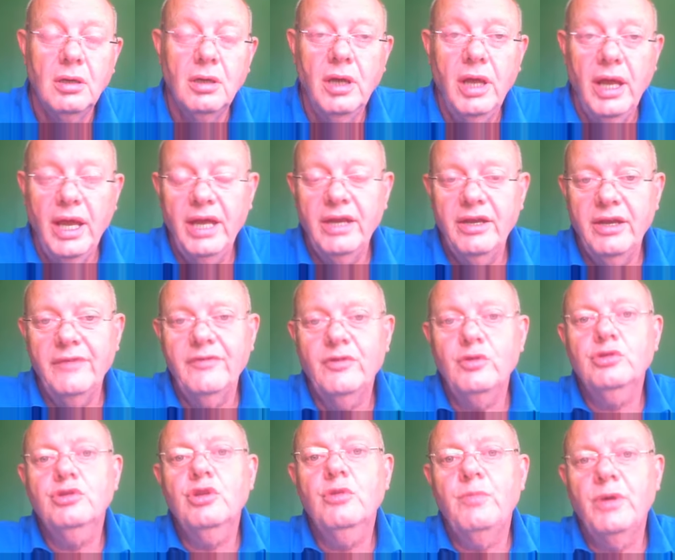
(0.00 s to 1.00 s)
And I've
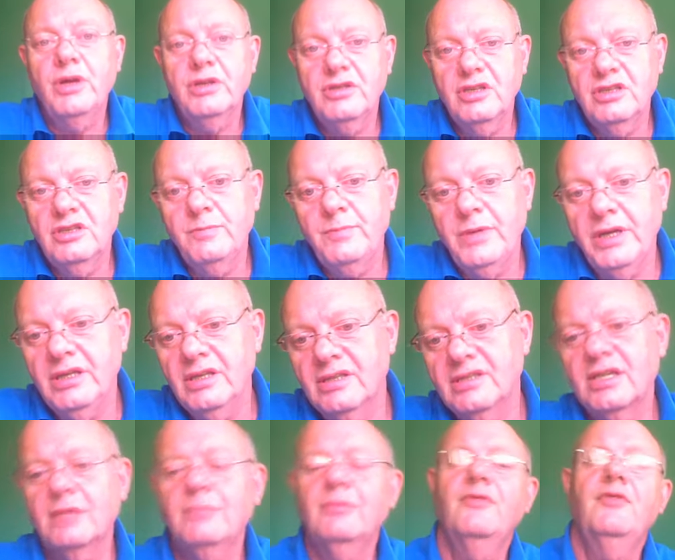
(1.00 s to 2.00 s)
also participated
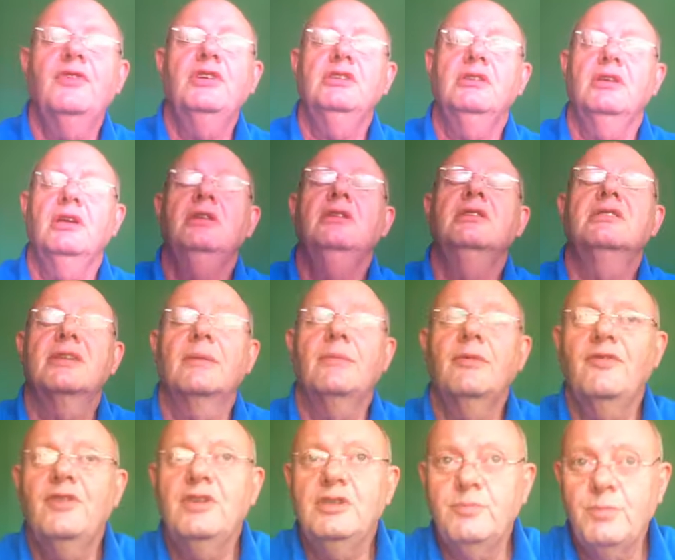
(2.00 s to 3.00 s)
in some
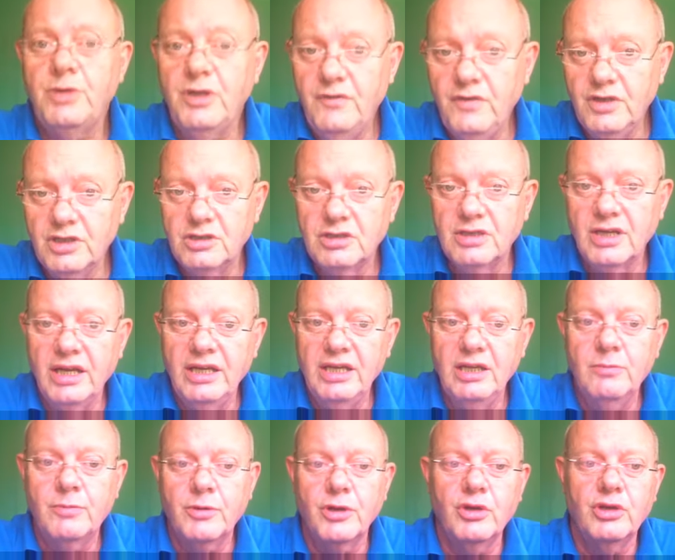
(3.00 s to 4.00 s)
of his previous
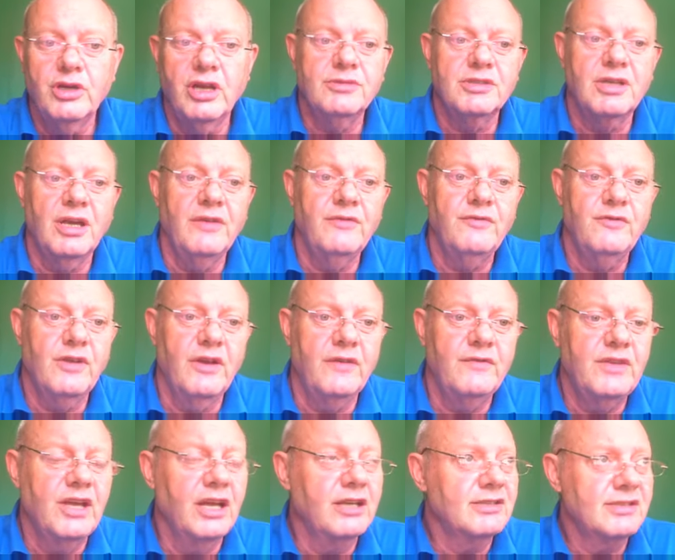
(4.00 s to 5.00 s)
training programs. I've
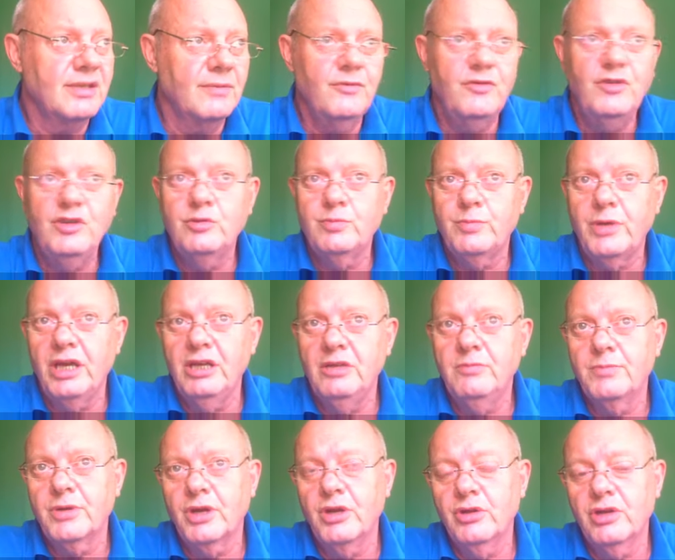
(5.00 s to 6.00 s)
done some of his
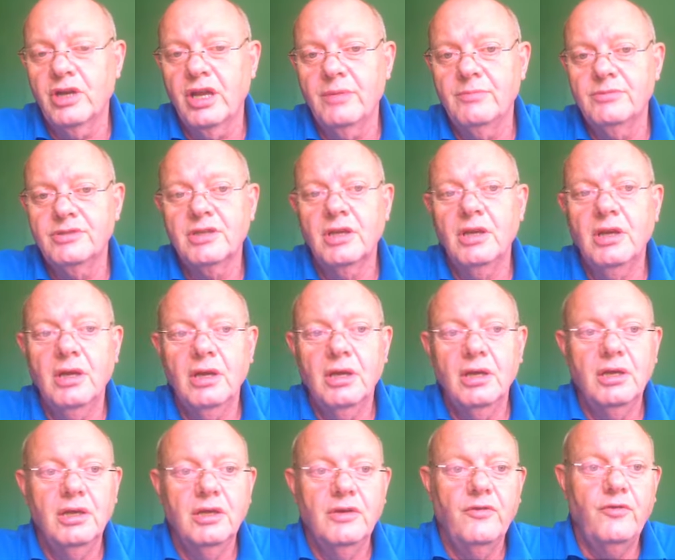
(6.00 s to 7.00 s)
paid programs.
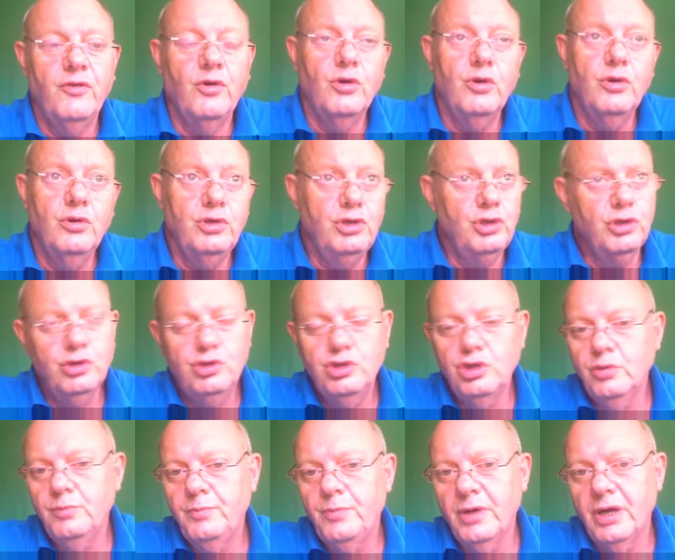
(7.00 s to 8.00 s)
for
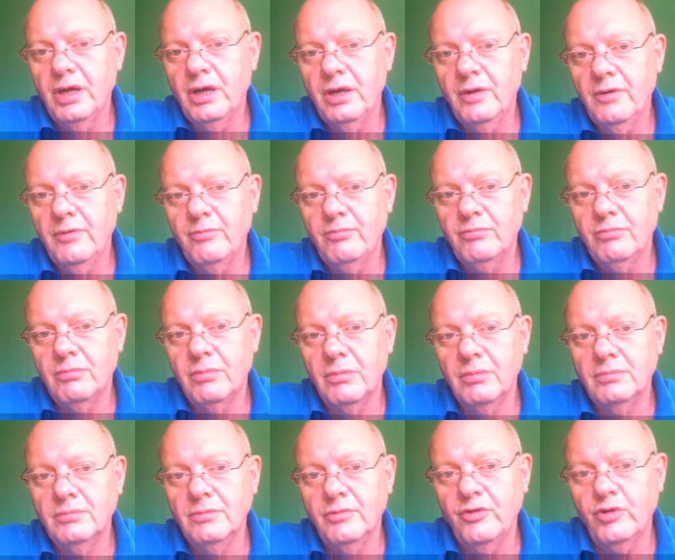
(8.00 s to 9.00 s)
YouTube,
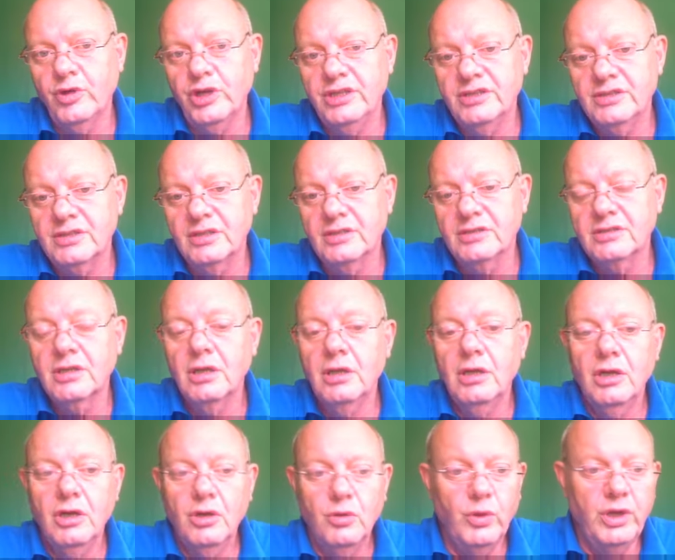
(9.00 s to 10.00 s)
for instance,
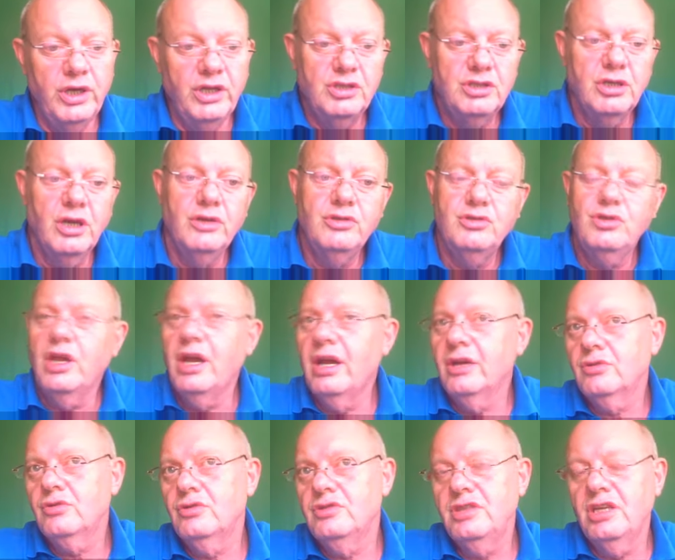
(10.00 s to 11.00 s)
where he shows you how
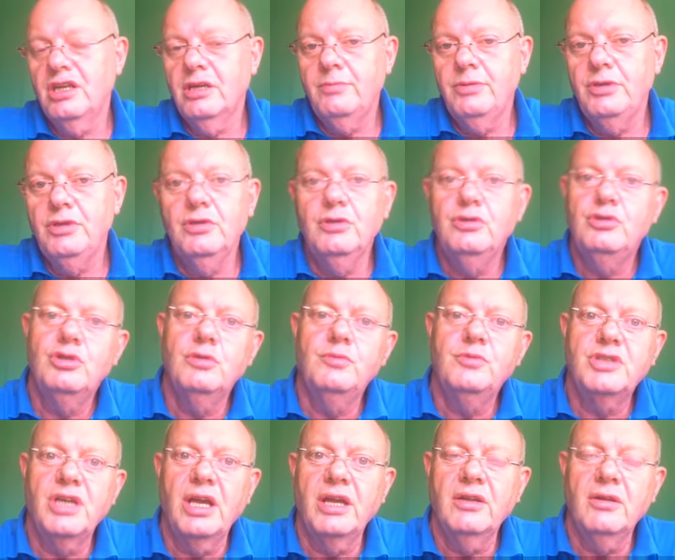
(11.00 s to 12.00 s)
to set up a YouTube
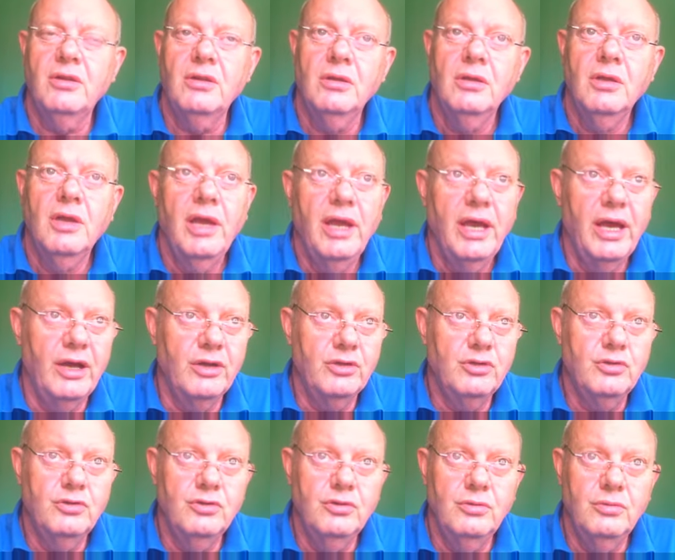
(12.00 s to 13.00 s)
channel, how
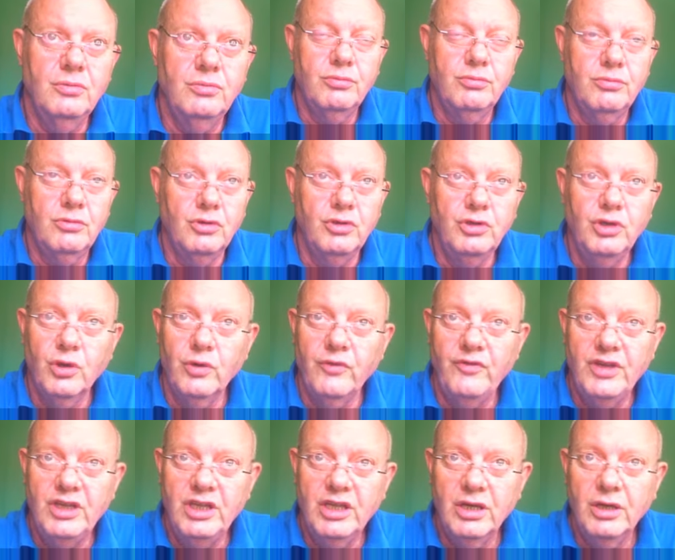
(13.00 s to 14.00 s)
to do your
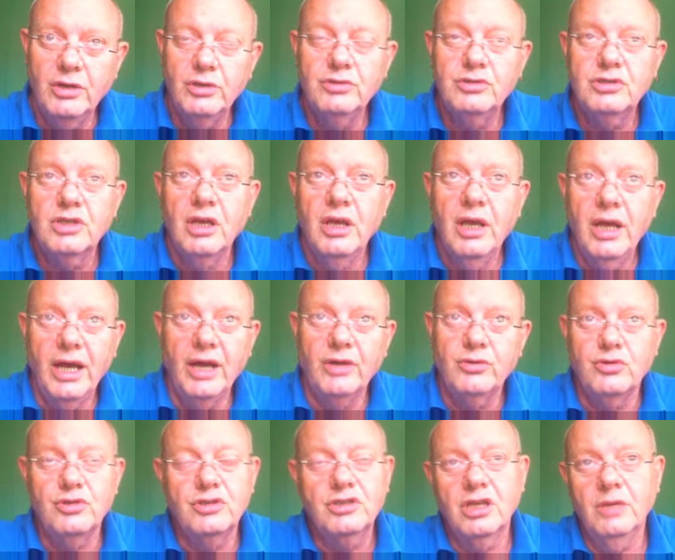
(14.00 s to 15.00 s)
videos, how
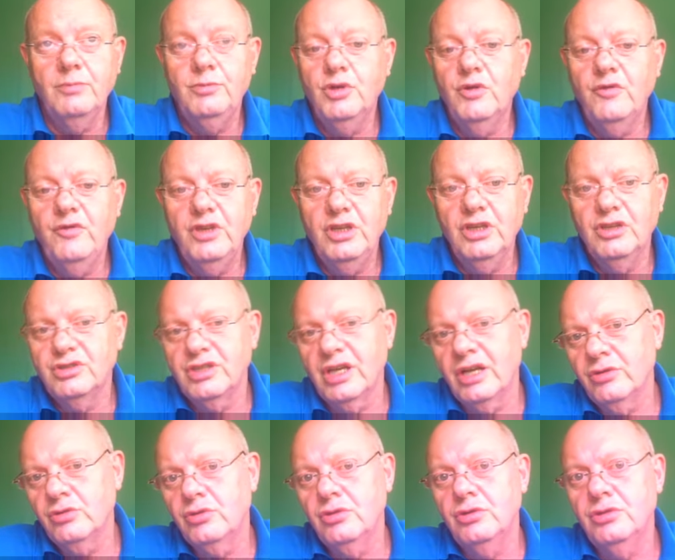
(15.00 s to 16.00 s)
to script your videos,
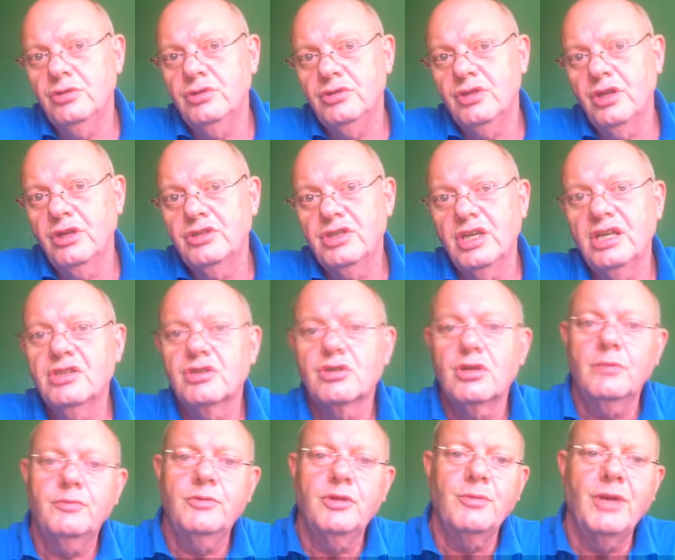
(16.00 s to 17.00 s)
how to do search engine
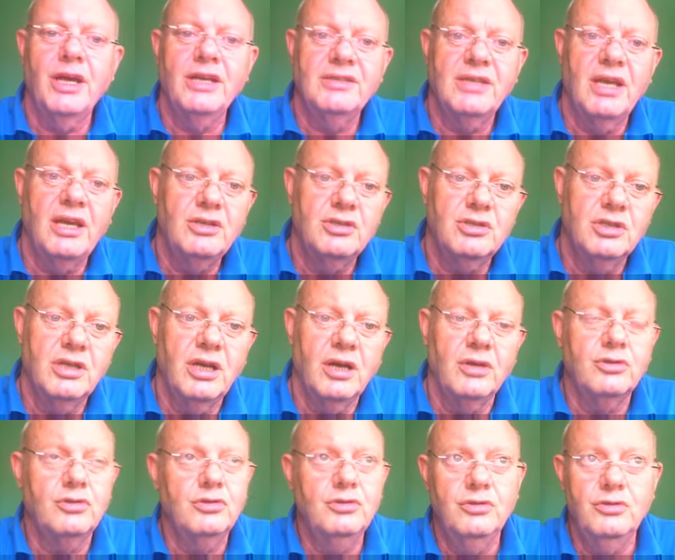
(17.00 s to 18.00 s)
optimization, how
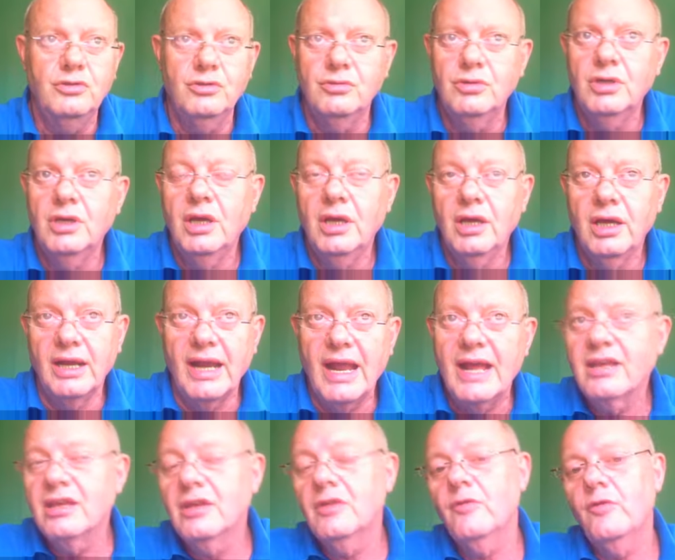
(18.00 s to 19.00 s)
to do
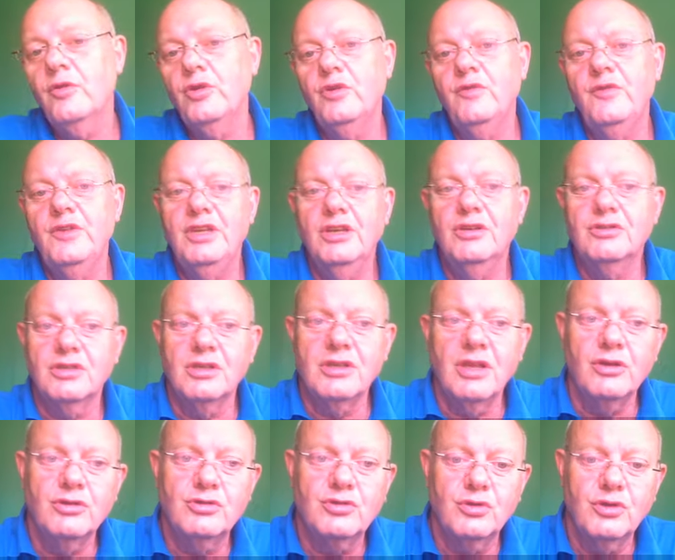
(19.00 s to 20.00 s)
ranking for your videos and
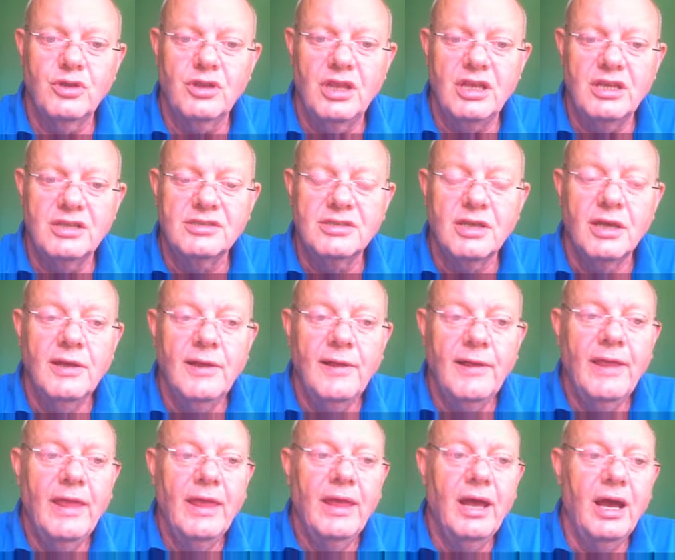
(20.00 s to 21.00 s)
those sort of things.
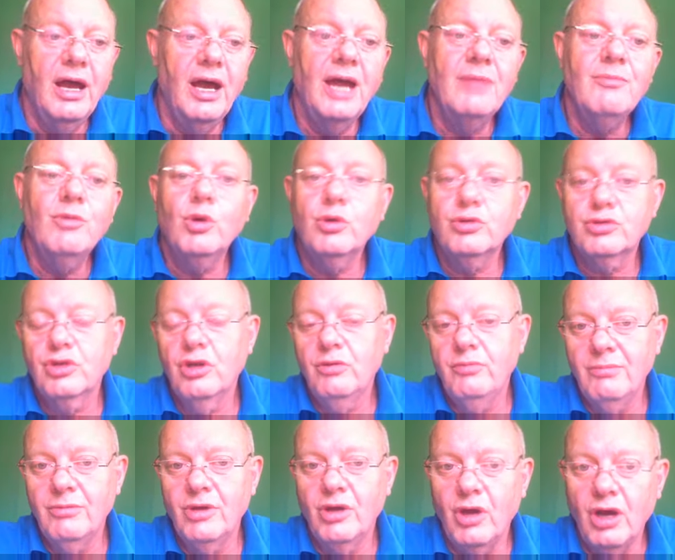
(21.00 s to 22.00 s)
I'm also a
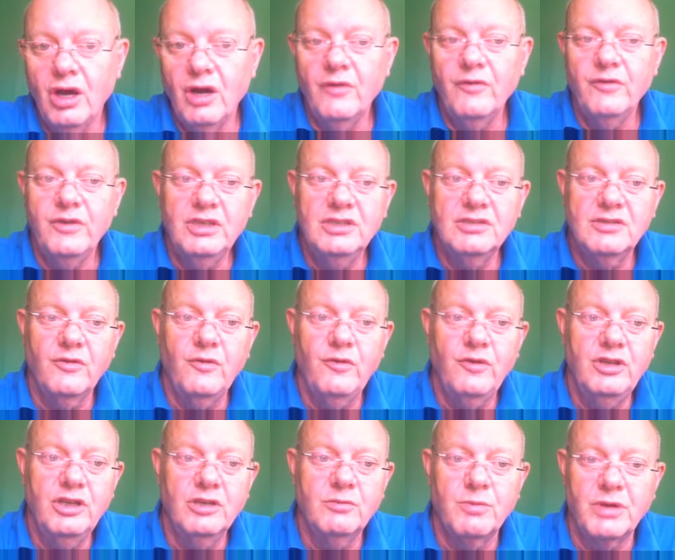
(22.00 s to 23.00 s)
member of his
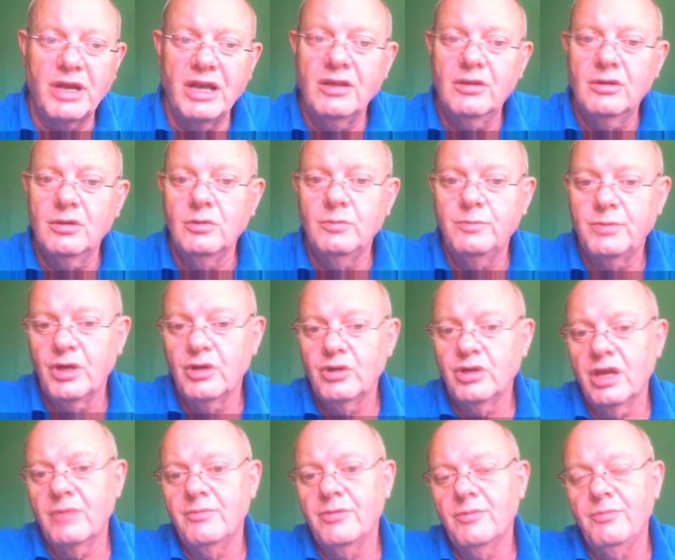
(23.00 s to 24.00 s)
Affiliate Breakthrough
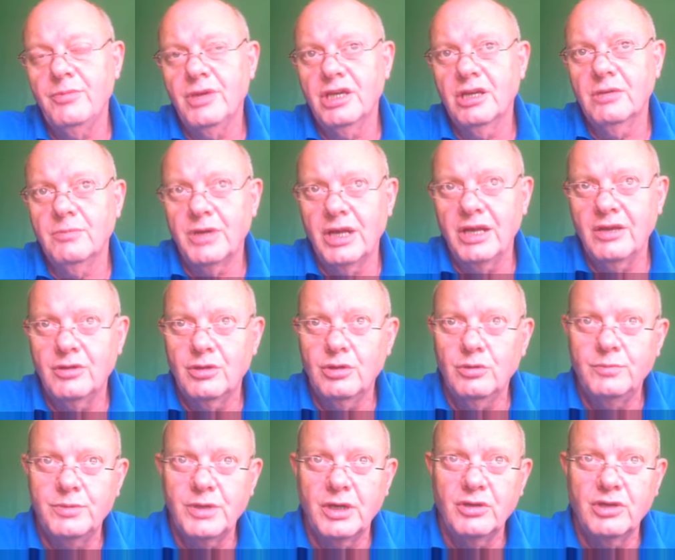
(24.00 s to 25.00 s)
program, the bigger Breakthrough
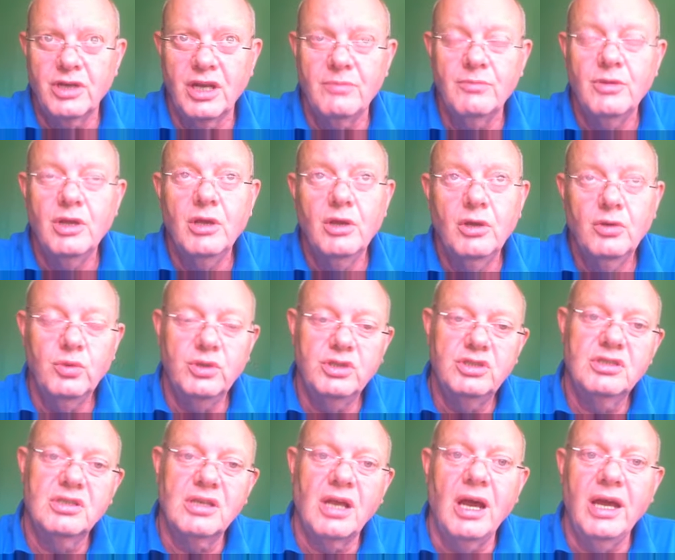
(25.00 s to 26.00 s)
program, which
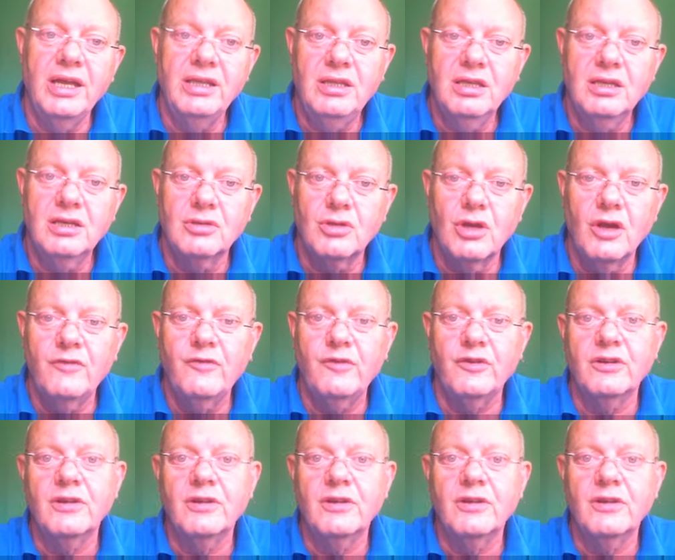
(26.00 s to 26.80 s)
is a high-ticket offer.